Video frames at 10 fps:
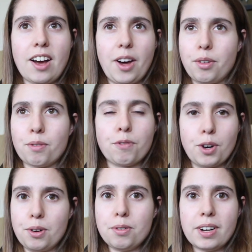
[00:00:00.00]
other
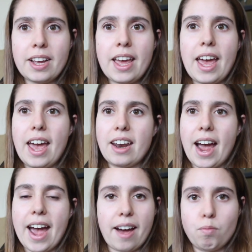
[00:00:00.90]
fruit, and
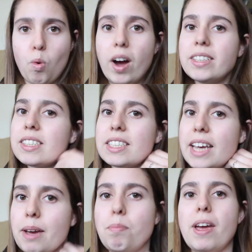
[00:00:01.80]
I had one
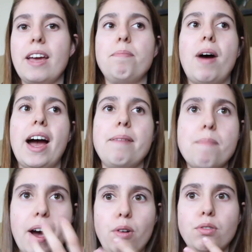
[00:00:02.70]
sip and my
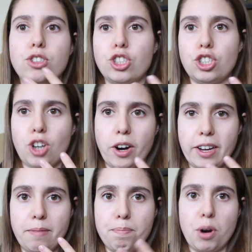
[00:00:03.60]
mouth just
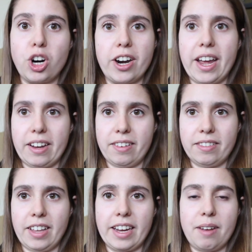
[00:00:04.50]
started burning.
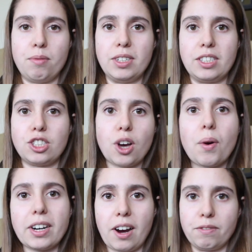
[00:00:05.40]
Like it was
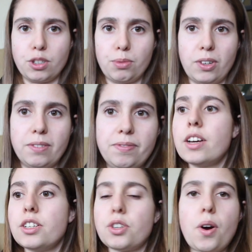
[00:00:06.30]
so uncomfortable.
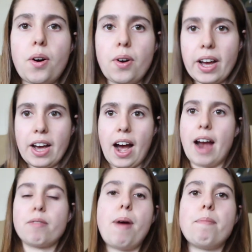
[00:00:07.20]
So
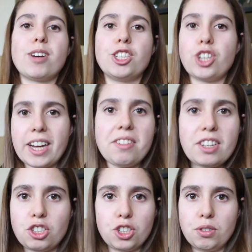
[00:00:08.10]
I remember drinking
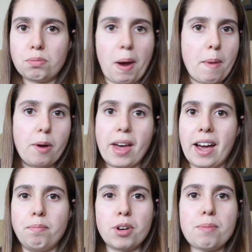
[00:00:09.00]
this juice, my mouth
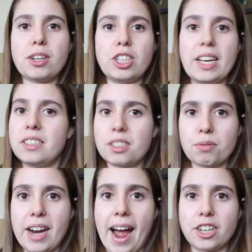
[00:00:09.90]
had pretty much an
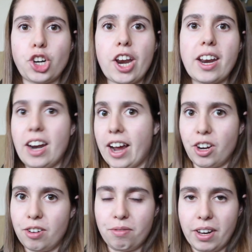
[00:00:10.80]
instant reaction and I
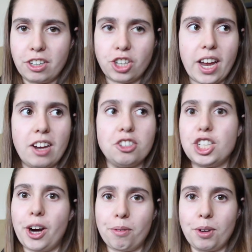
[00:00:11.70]
couldn't finish it and
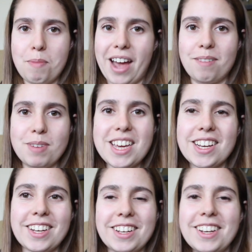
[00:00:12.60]
she got really mad at me.